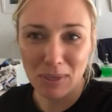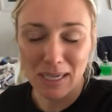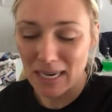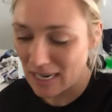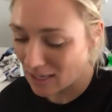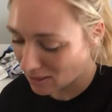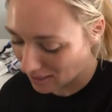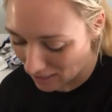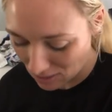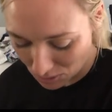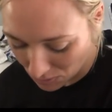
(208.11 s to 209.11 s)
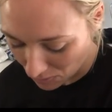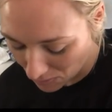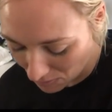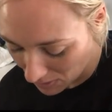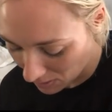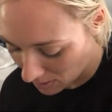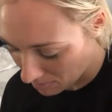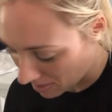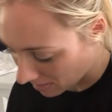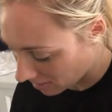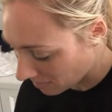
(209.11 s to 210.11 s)
need to get us through for the rest of the
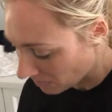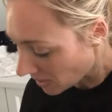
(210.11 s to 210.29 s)
month.